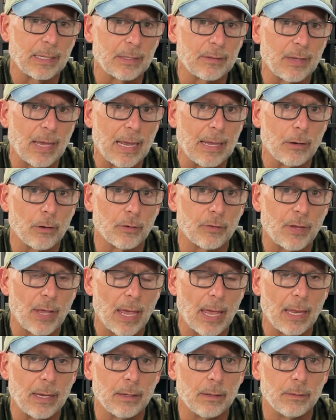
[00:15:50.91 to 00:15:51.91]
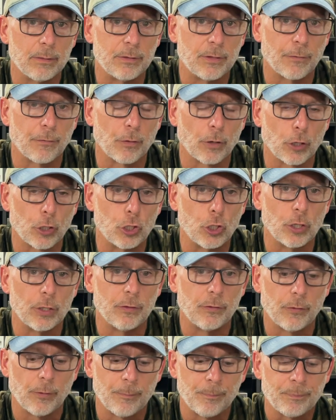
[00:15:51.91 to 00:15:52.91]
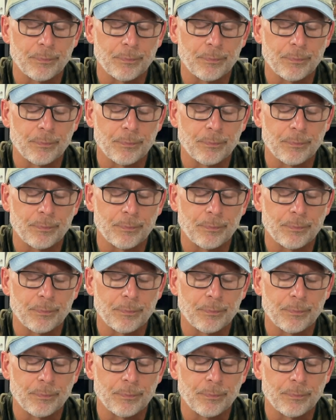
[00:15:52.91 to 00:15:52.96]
it's 8 or 10 different goods.